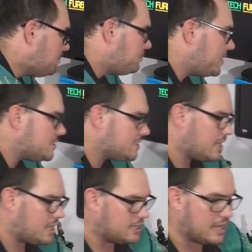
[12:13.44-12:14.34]
this
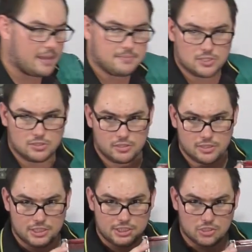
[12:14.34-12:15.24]
card
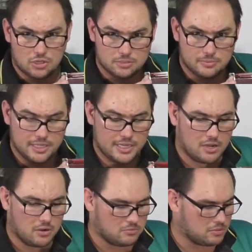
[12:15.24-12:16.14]
absolutely shocked me.
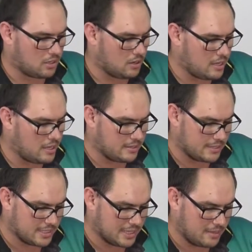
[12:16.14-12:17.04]
Now, I
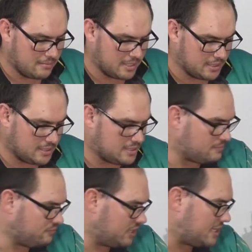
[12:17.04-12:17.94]
came into this
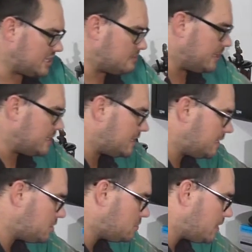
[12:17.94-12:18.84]
fully expecting
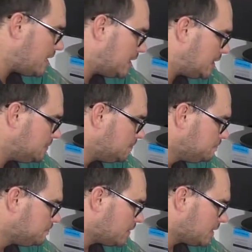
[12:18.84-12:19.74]
it to run
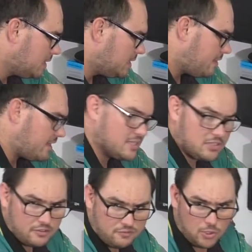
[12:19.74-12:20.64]
things
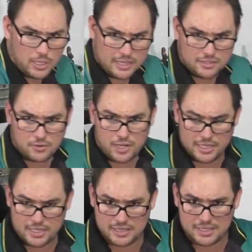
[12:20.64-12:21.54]
like Fallout 3
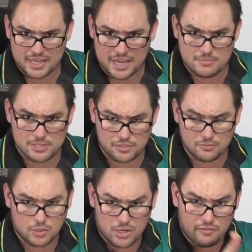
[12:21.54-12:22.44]
and, and the games that
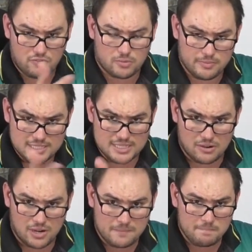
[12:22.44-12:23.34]
were from its
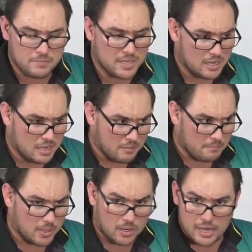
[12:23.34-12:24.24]
era,
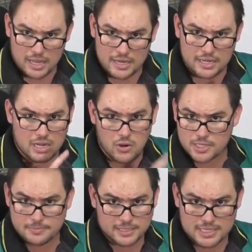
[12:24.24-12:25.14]
but I had no
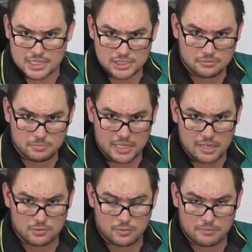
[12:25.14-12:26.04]
expectation of being
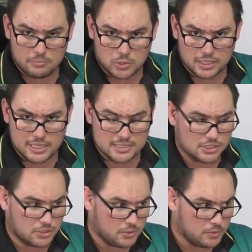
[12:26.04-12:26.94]
able to run Borderlands
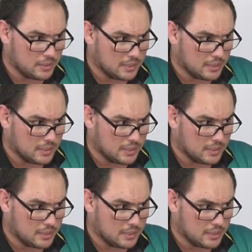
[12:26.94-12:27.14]
2.